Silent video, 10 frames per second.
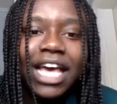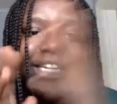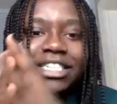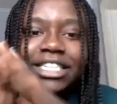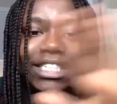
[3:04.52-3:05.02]

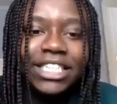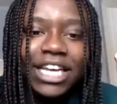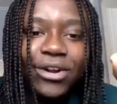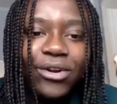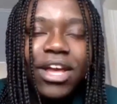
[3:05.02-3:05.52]
like just a
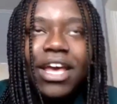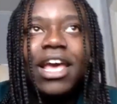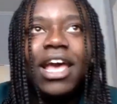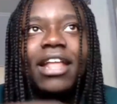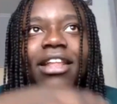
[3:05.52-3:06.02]
singer,
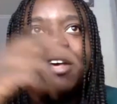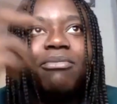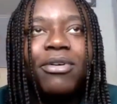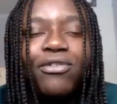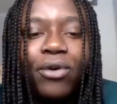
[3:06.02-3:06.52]
and
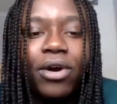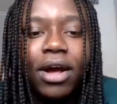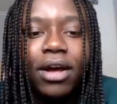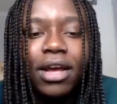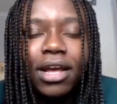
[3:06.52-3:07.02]
before
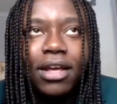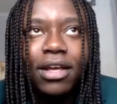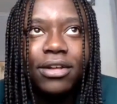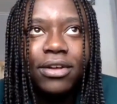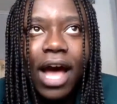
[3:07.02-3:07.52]

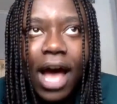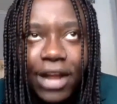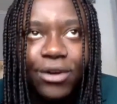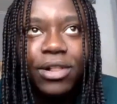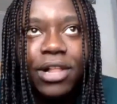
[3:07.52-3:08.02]

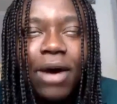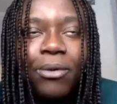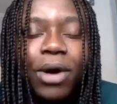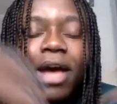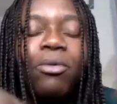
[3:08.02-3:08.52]
Idol,
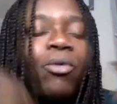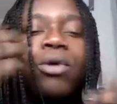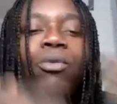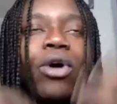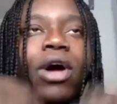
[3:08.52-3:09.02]
I
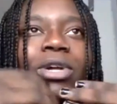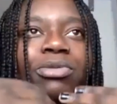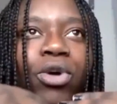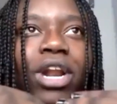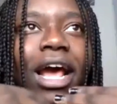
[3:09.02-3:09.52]

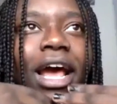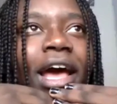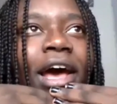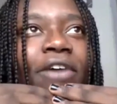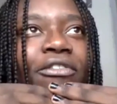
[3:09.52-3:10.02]
was more
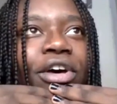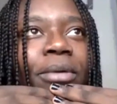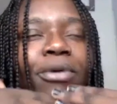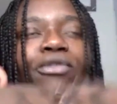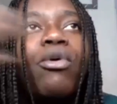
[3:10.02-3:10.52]
of
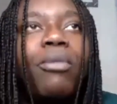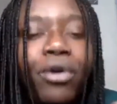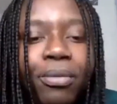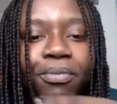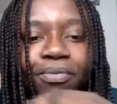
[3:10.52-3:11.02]
a
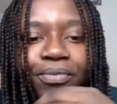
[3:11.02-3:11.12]
performer.